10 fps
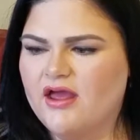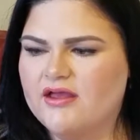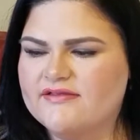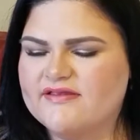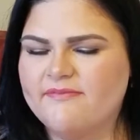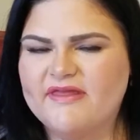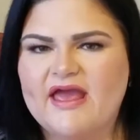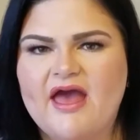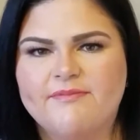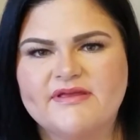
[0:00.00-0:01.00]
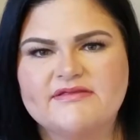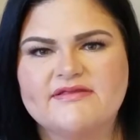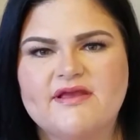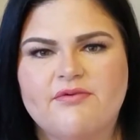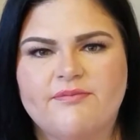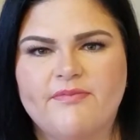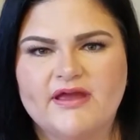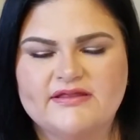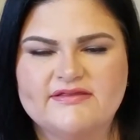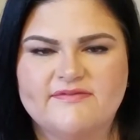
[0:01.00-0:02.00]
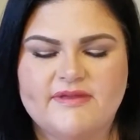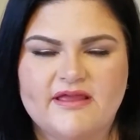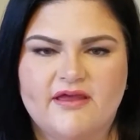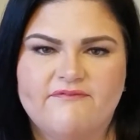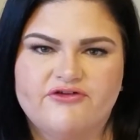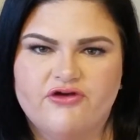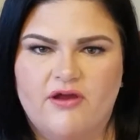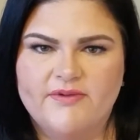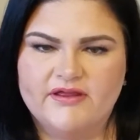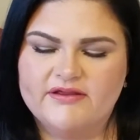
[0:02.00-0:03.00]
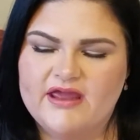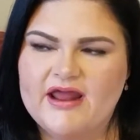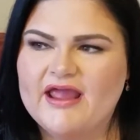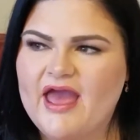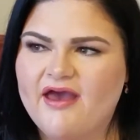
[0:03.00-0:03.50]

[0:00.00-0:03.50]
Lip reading: something happens that reminds me of a trauma, and I